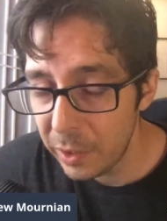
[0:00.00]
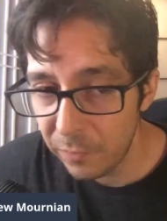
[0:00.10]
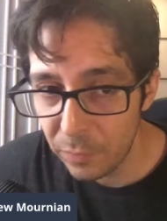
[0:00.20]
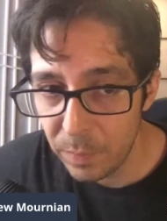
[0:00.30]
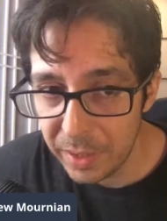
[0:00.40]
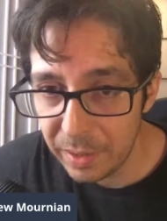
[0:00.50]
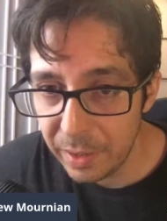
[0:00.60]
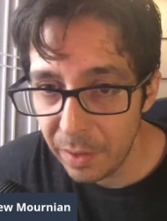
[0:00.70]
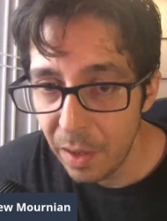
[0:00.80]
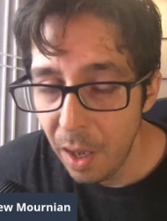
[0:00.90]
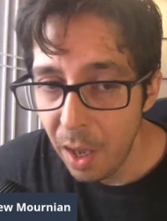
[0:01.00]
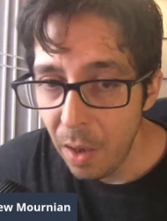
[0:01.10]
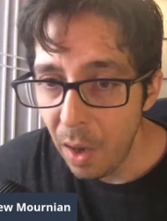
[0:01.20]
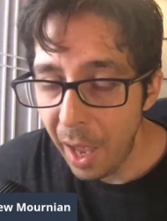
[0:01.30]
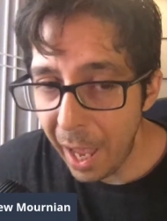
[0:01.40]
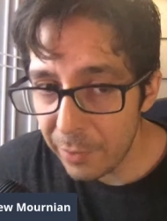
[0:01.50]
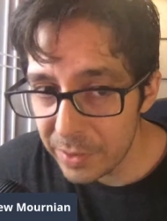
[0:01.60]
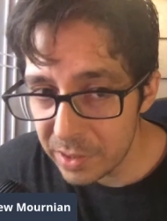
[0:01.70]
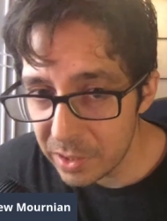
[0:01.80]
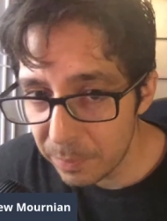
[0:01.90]
for being here. How
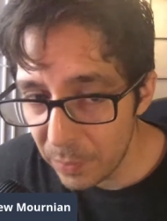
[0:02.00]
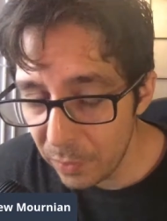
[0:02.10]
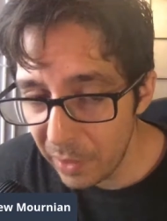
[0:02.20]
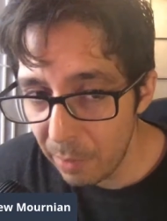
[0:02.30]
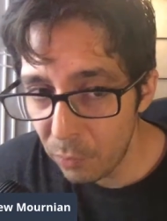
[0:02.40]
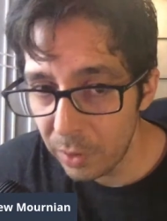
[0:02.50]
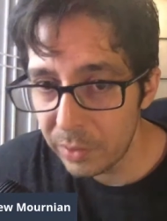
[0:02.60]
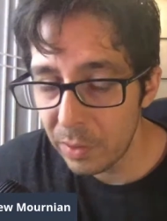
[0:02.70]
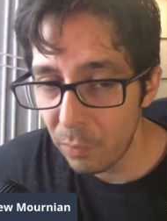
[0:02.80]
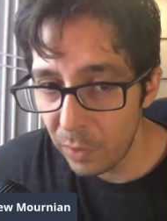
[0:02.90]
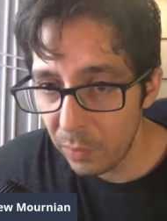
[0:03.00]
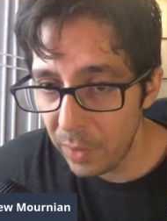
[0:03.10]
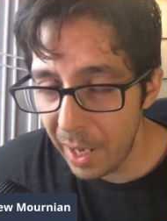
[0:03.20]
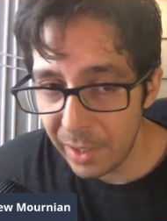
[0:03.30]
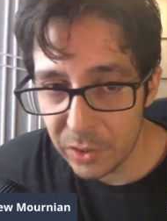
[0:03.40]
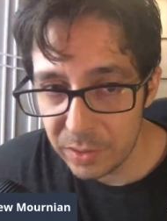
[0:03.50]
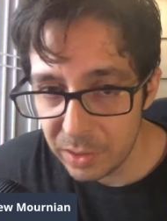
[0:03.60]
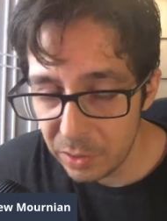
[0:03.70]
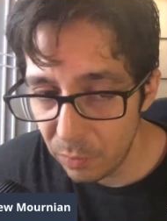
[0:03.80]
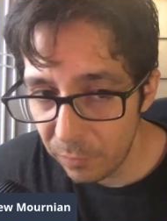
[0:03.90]
does this program work, though? What do we actually
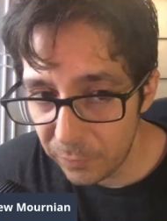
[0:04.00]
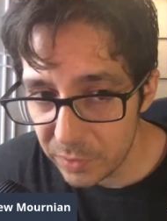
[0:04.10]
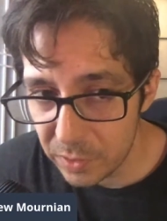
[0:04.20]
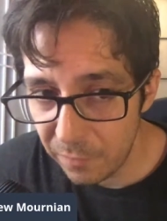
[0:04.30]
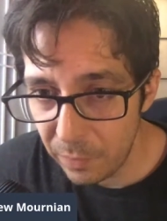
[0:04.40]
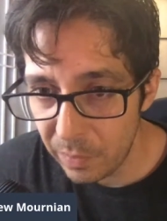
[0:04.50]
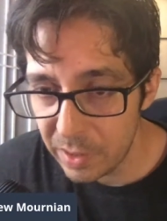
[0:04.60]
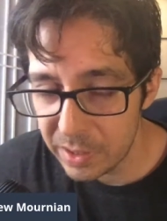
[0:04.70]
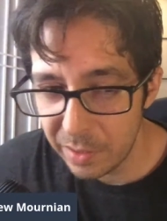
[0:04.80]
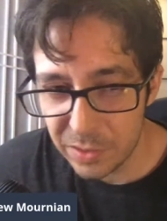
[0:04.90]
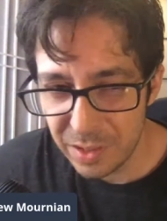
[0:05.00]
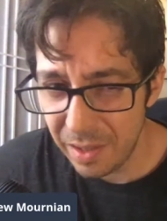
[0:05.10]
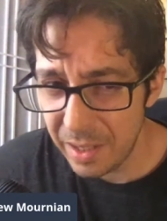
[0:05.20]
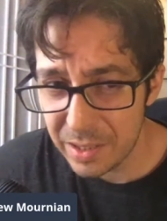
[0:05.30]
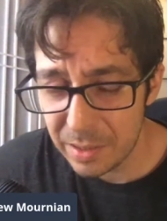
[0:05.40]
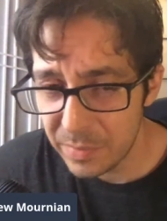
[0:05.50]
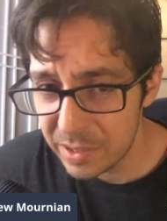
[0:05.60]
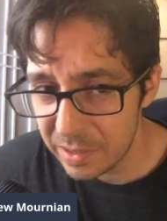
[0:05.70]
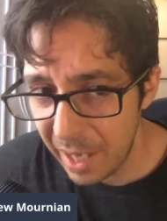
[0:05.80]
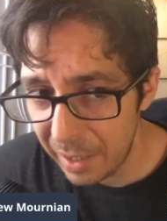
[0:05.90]
do? Well, first off, I want to say there's not like some
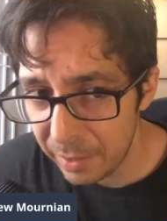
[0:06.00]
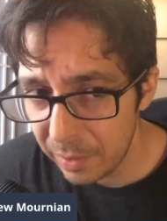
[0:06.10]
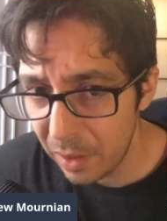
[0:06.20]
static